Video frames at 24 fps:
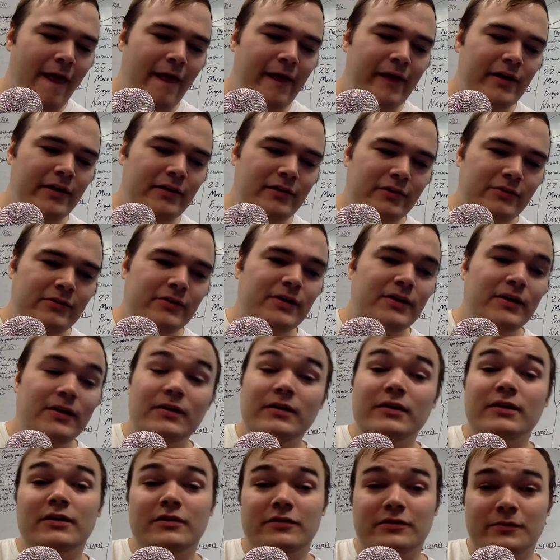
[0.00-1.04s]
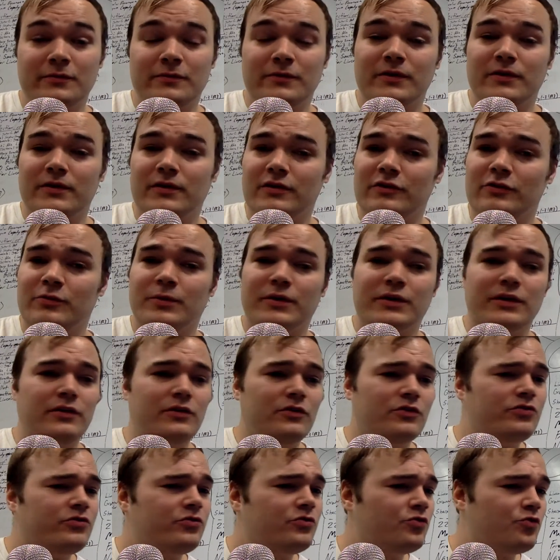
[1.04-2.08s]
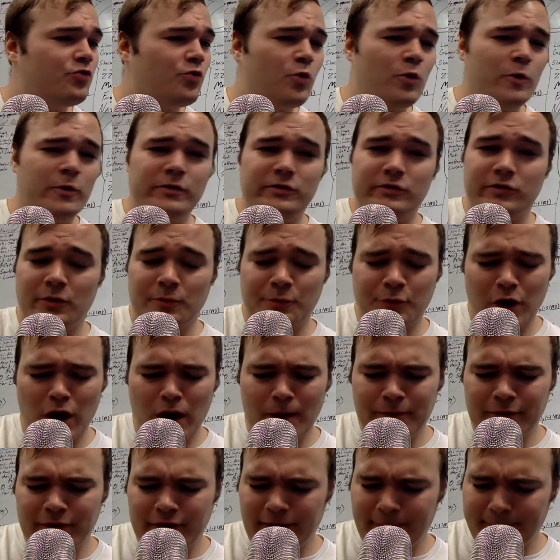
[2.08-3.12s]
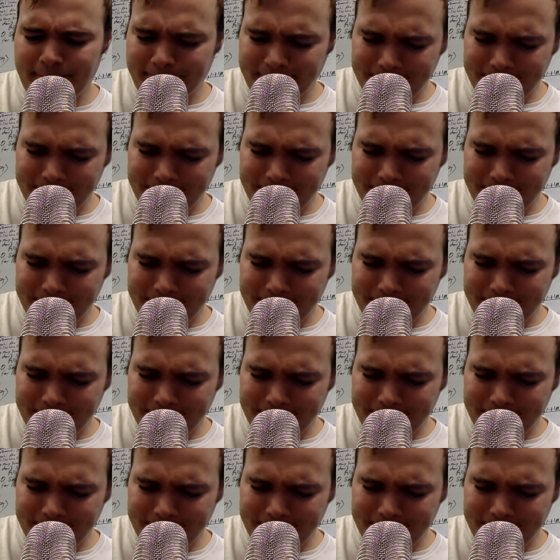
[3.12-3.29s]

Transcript: He doesn't kill any civilians, but he destroys their property.